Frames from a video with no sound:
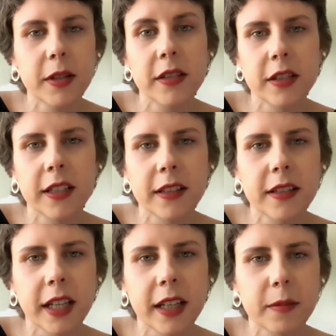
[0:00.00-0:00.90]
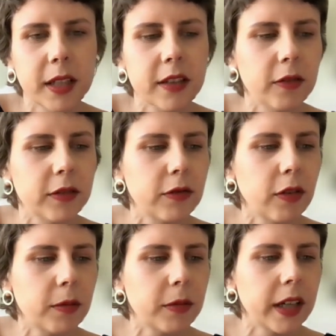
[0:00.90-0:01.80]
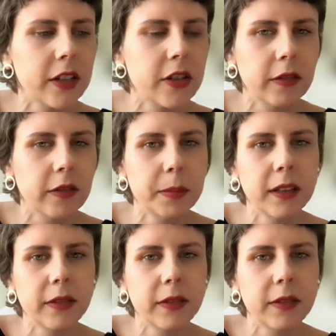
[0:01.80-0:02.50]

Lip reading: which is a statement of the former HRVP